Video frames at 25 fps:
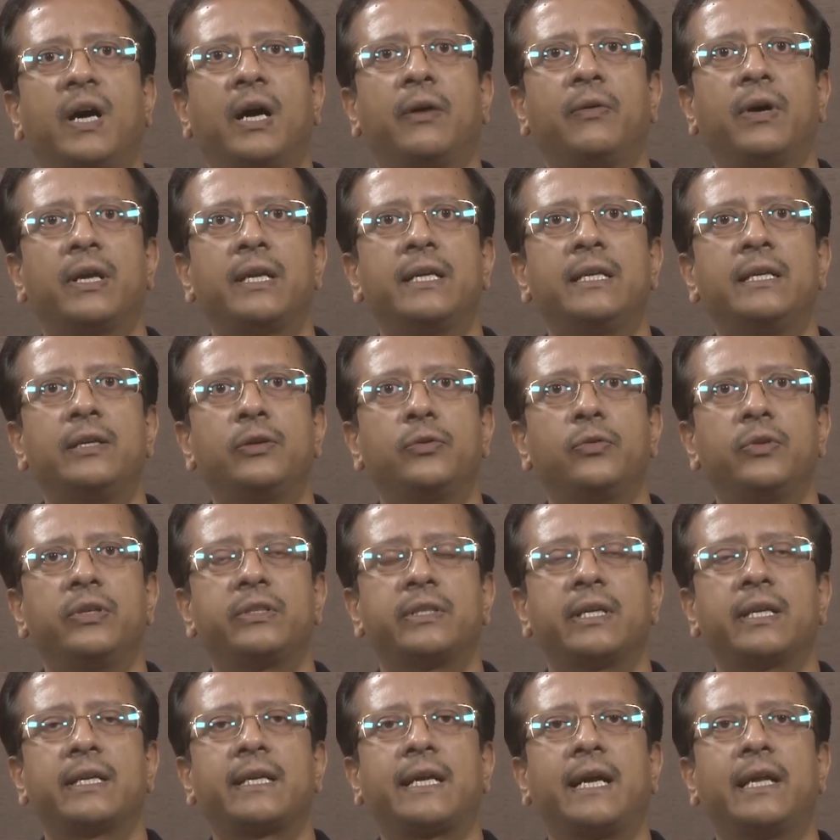our
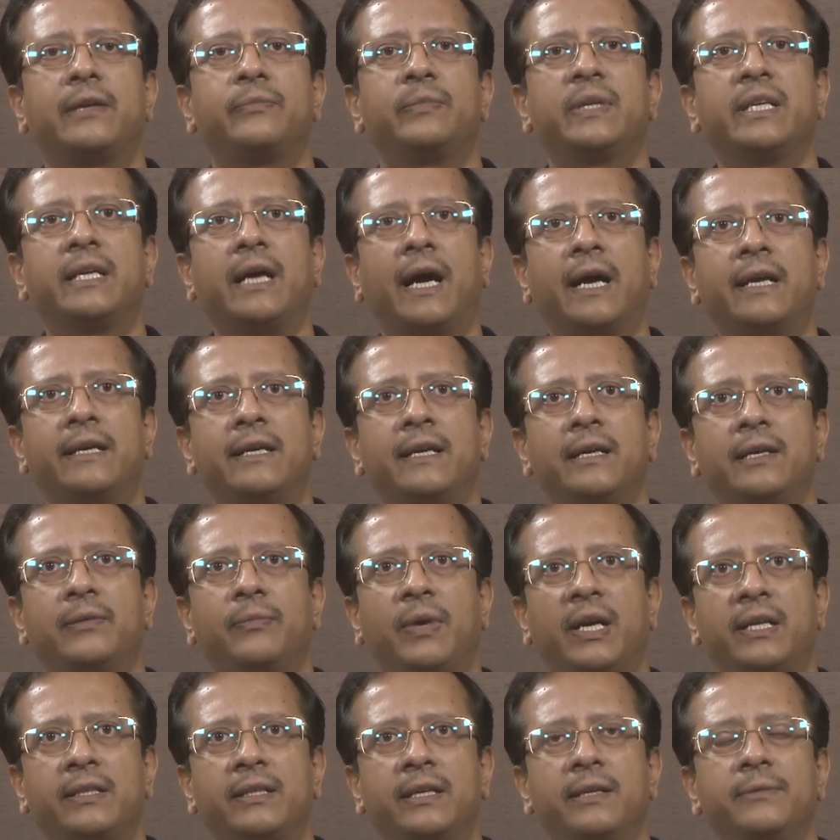intuition can be
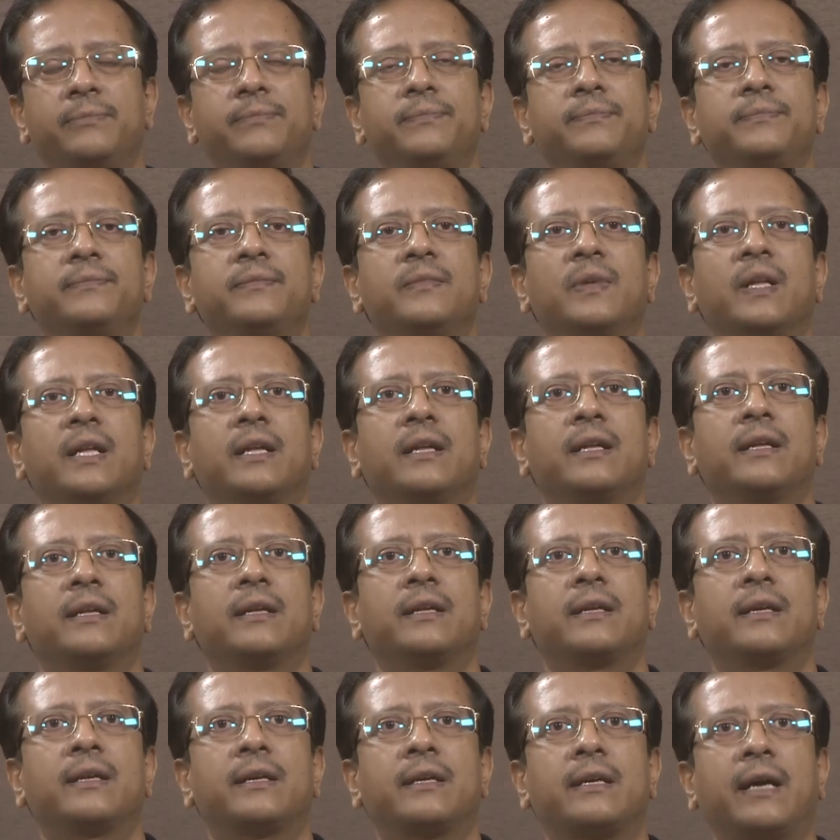guided by the
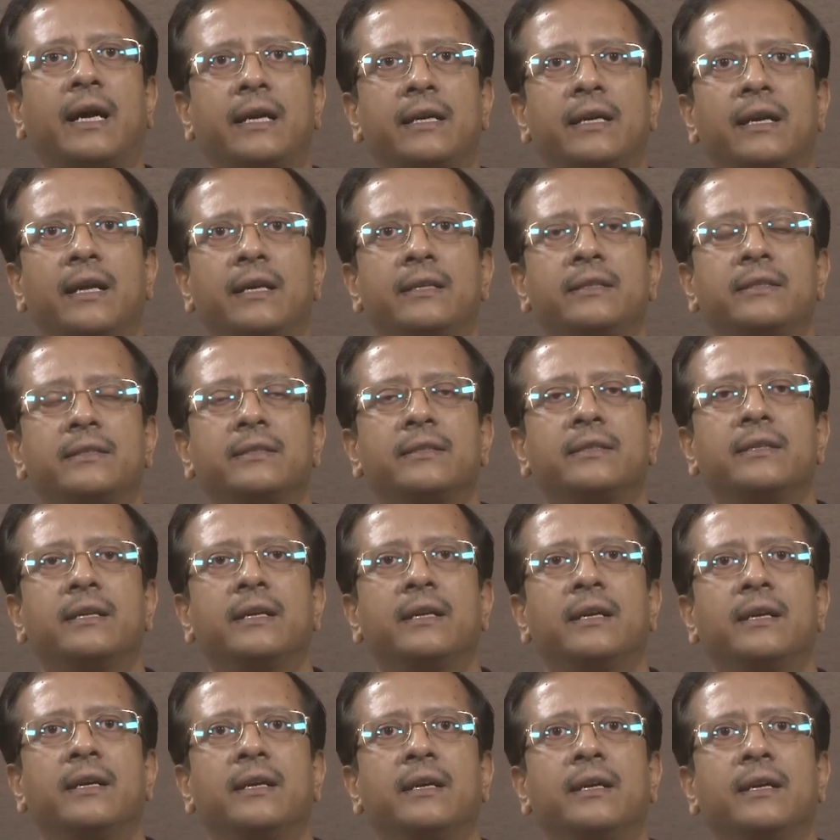guidelines
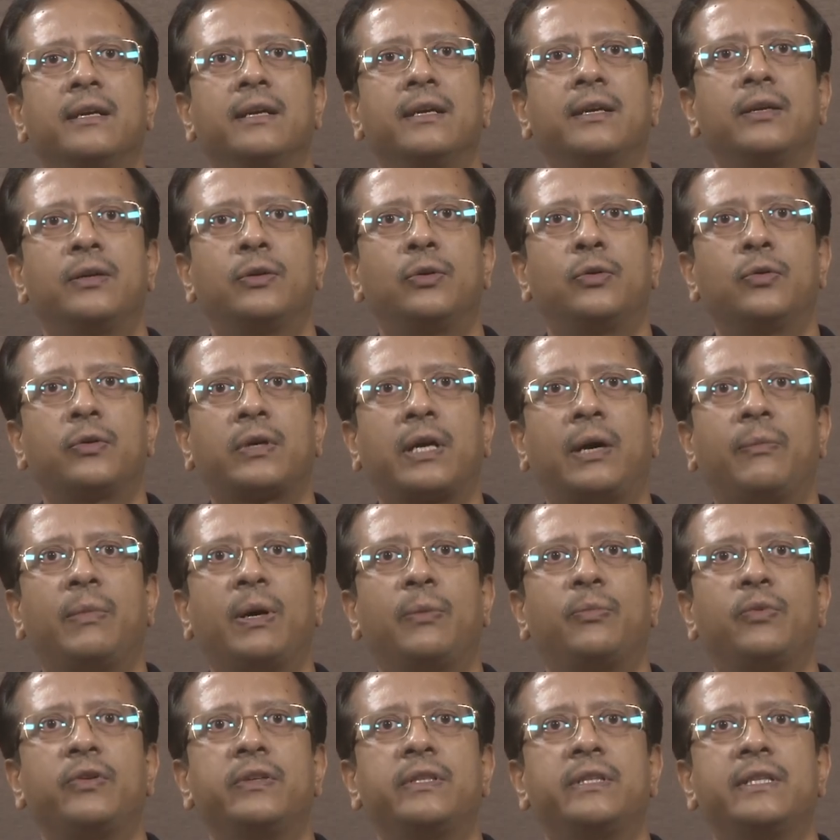to come
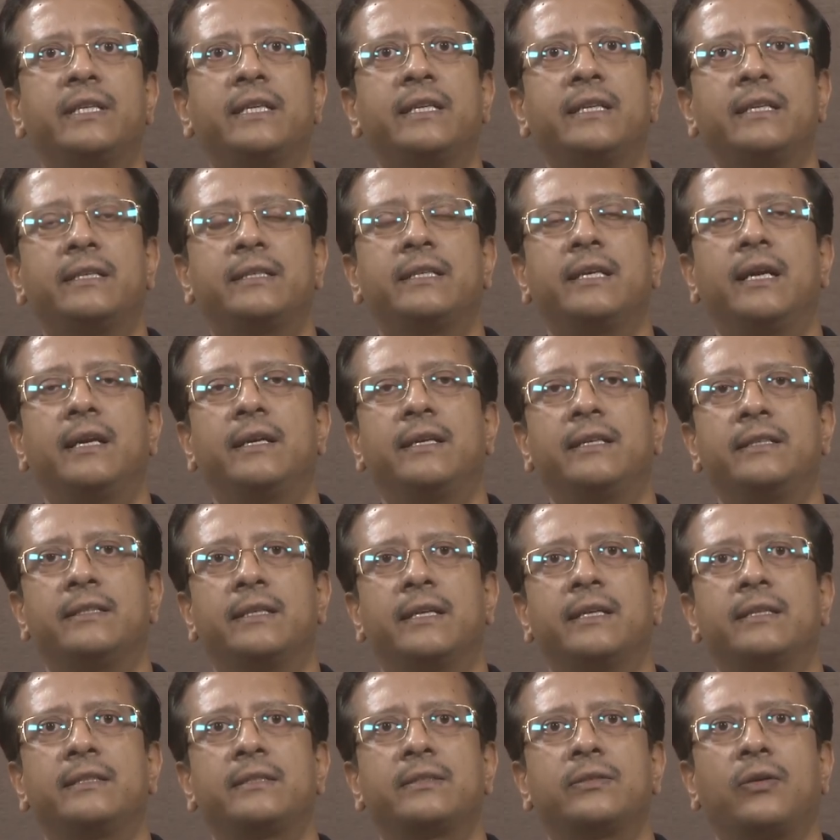up with initial
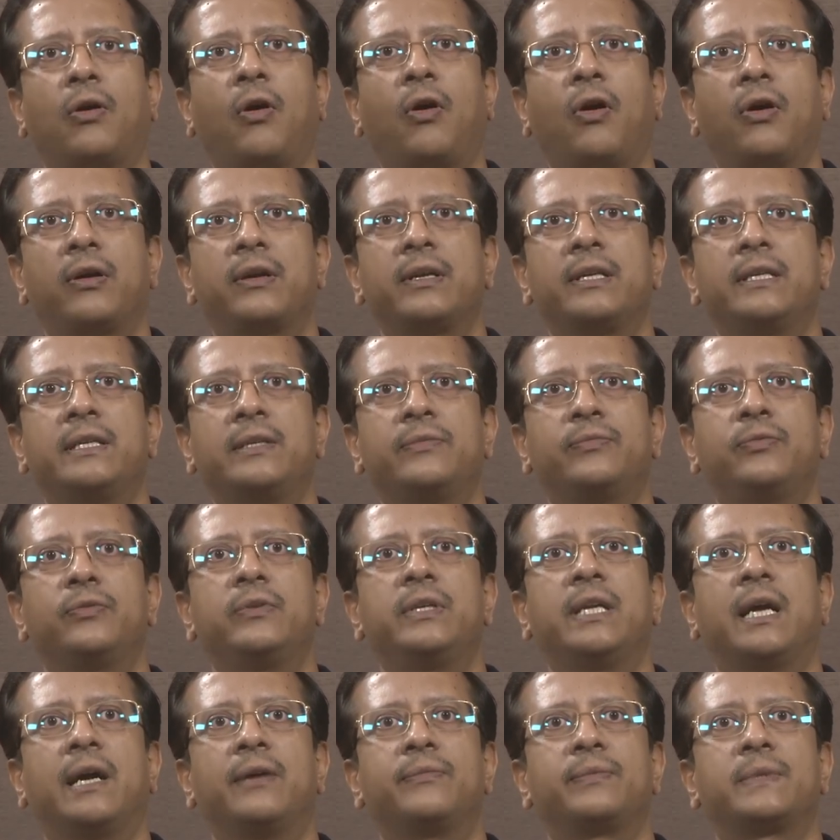designs, or if
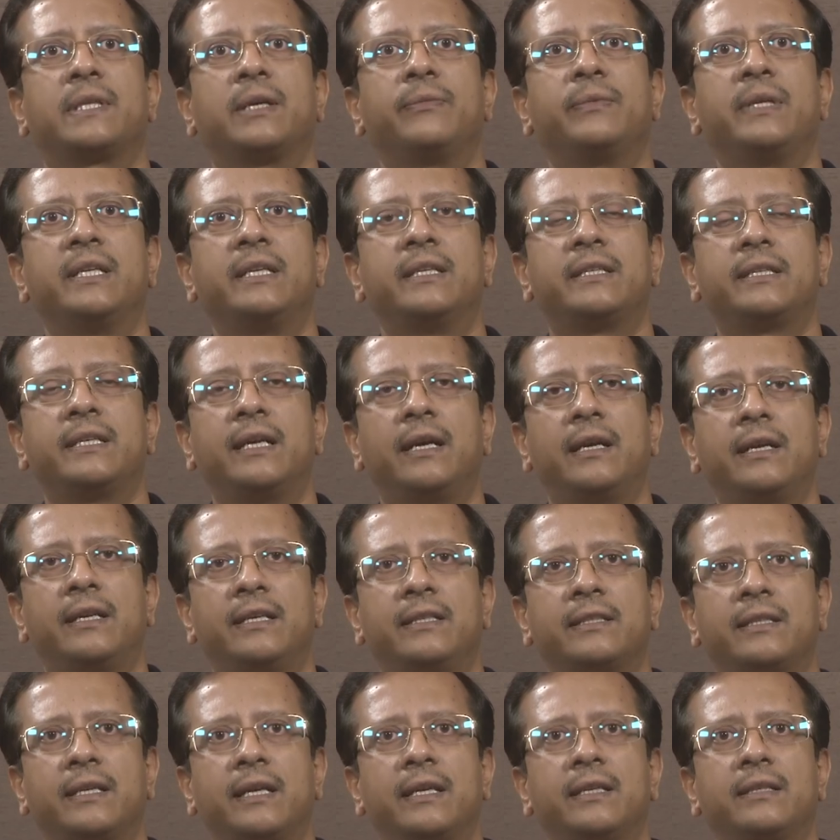we have some initial
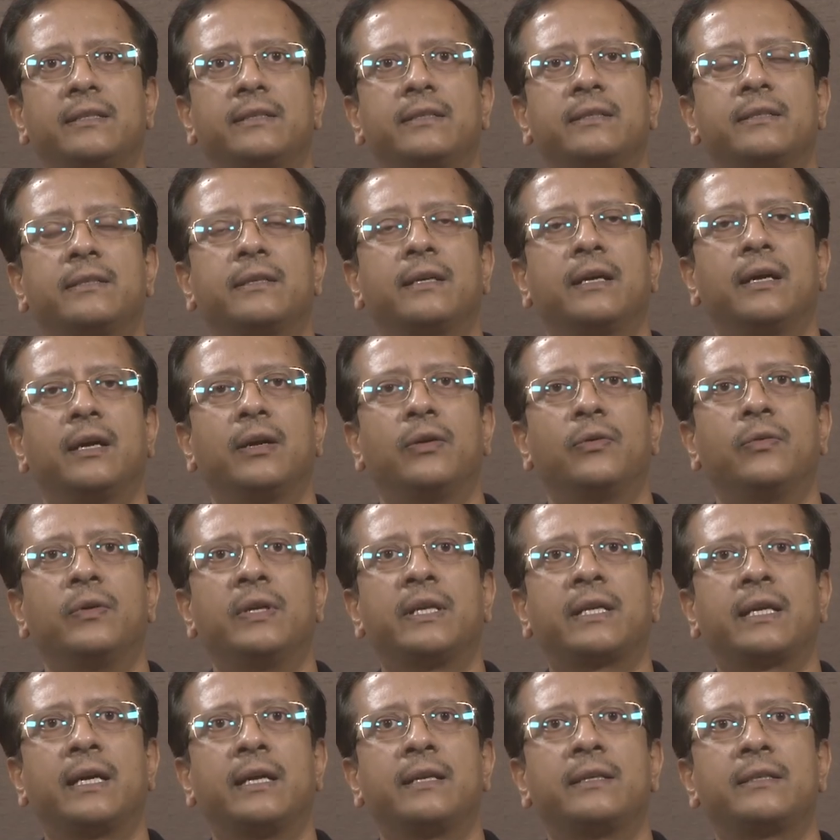designs,
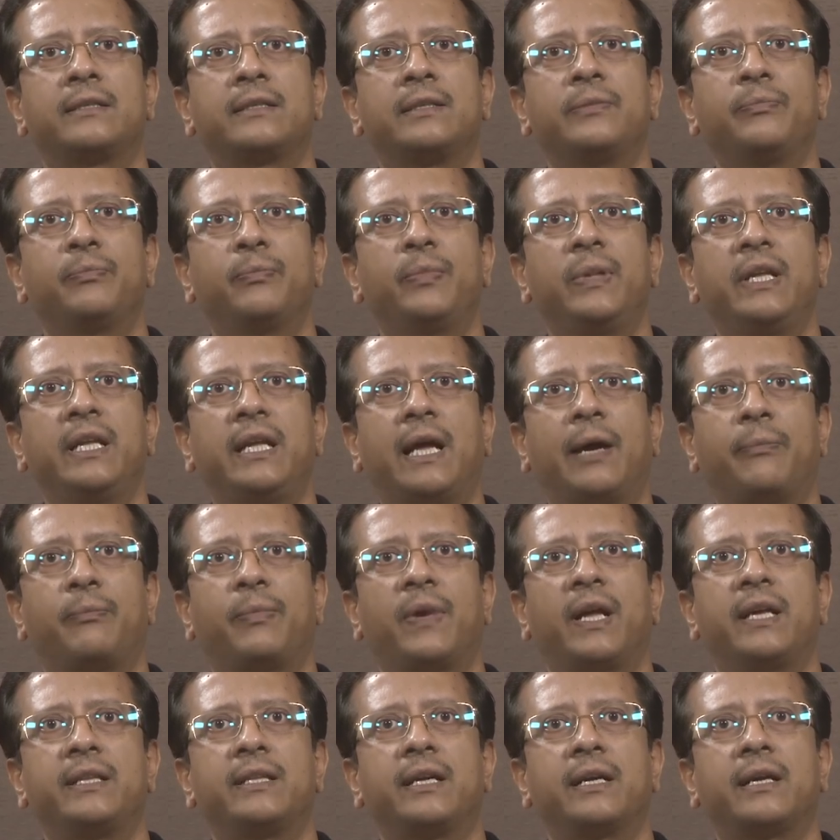we can simply
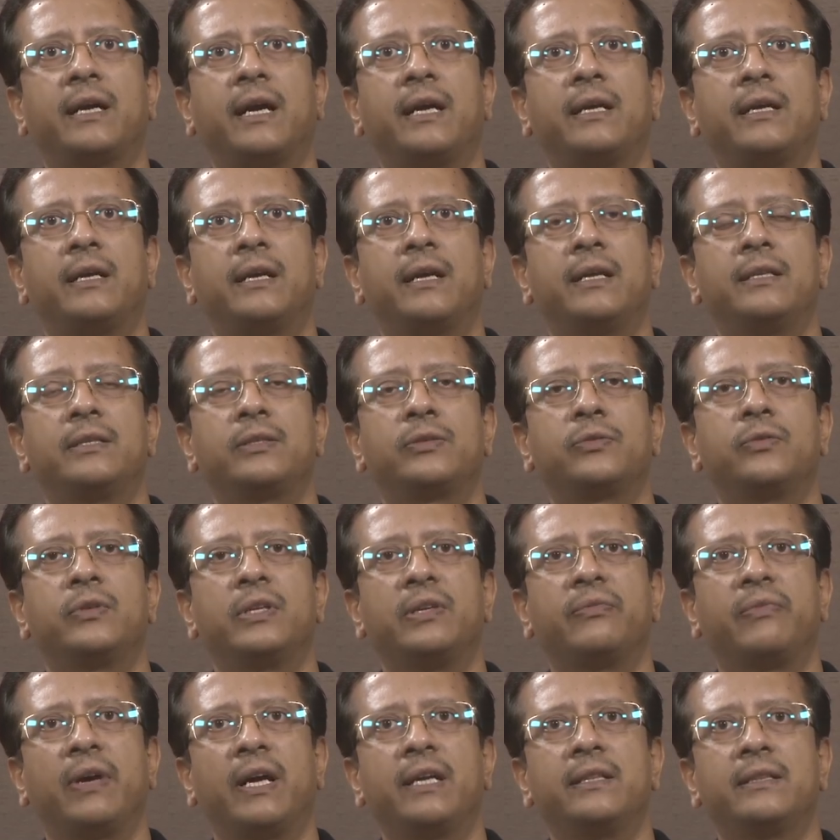apply the guidelines to
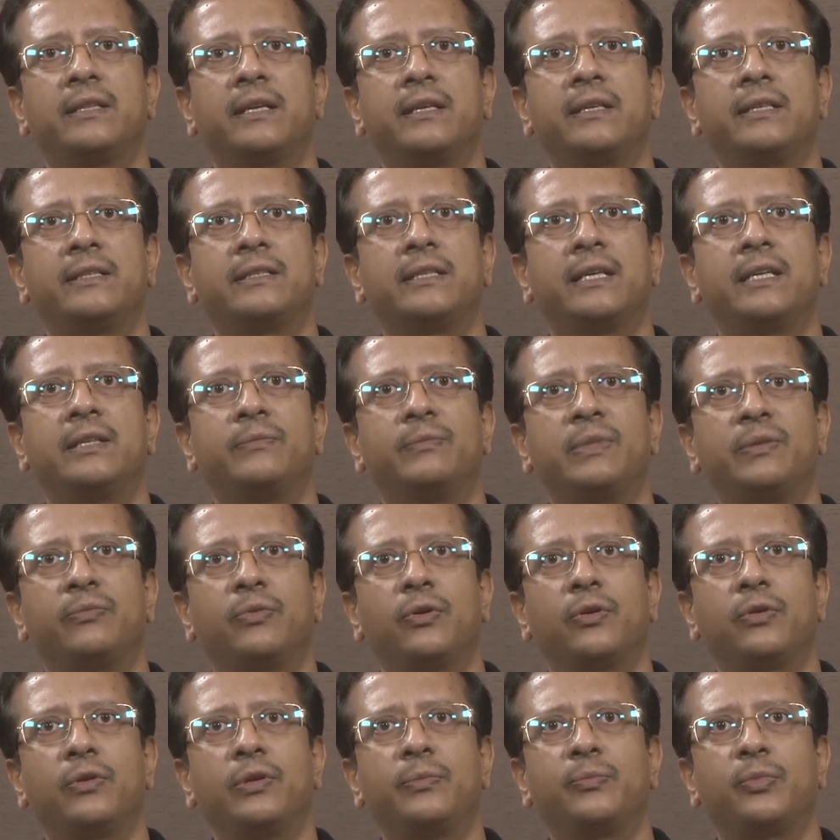refine the design
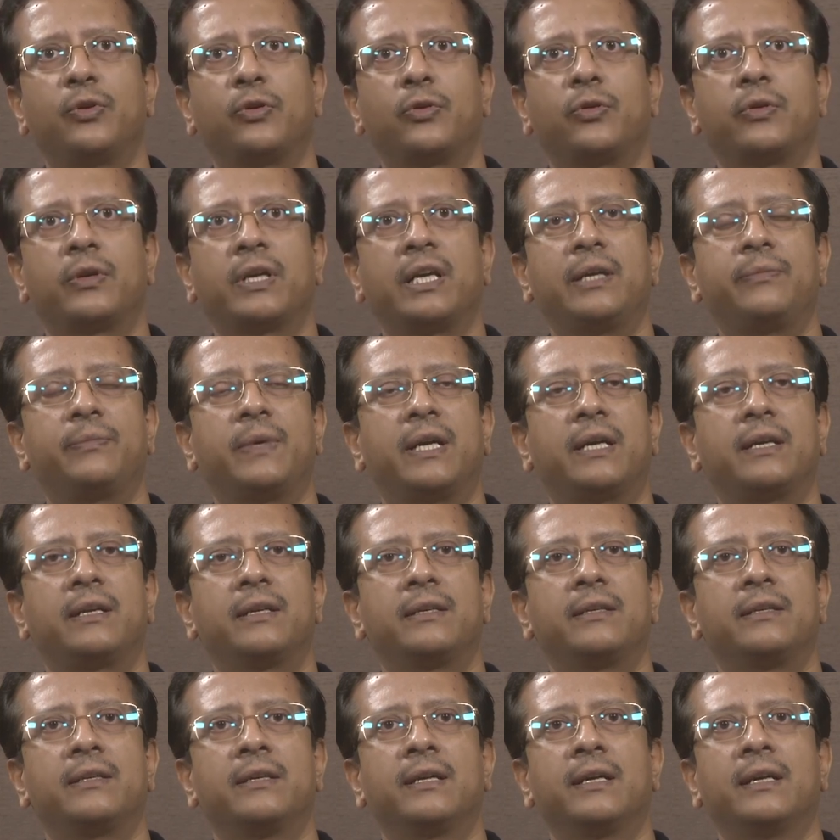before we prototype
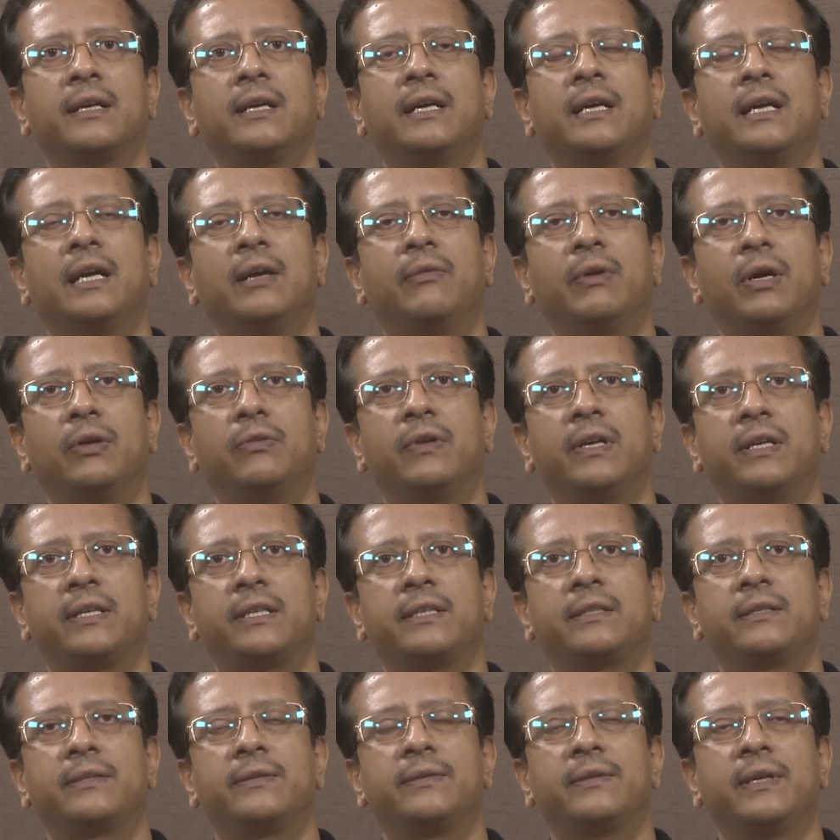and
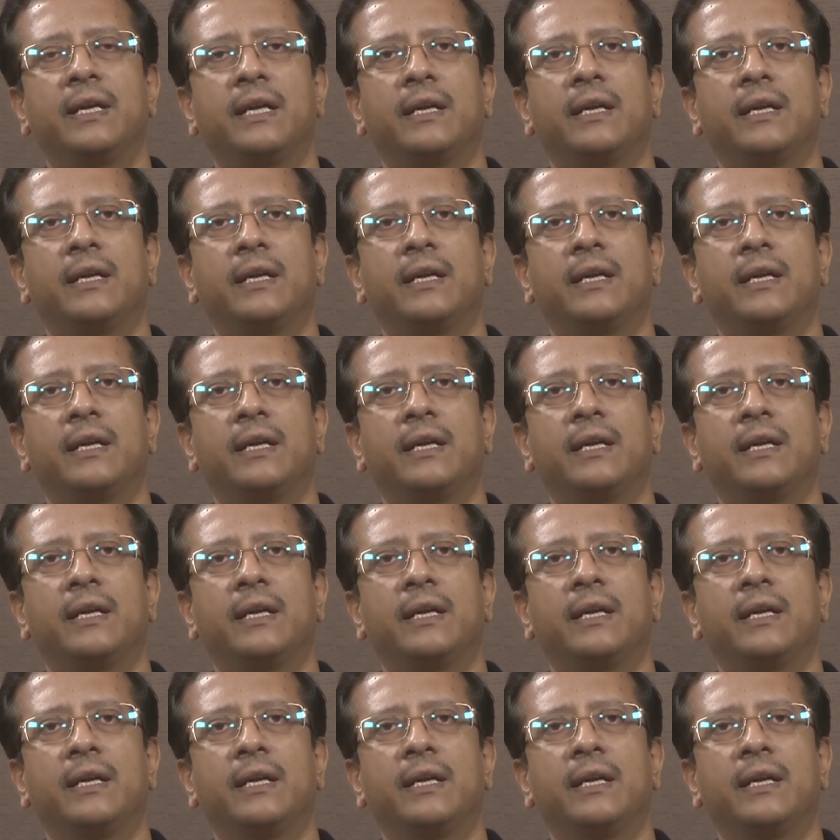evaluate it.